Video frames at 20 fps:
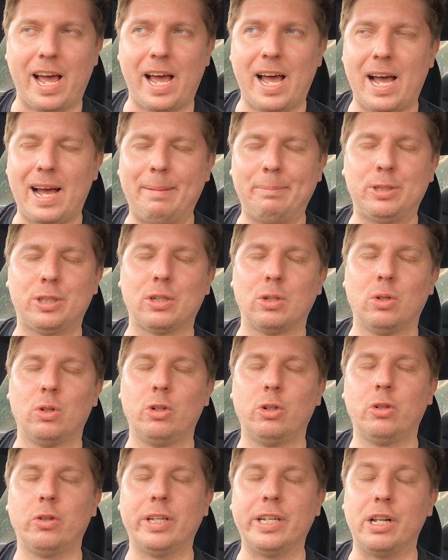
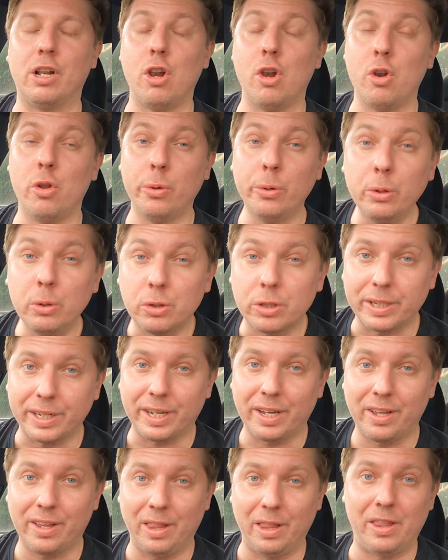absolutely
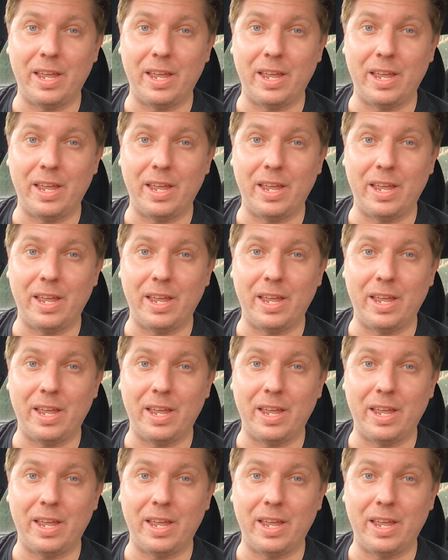losing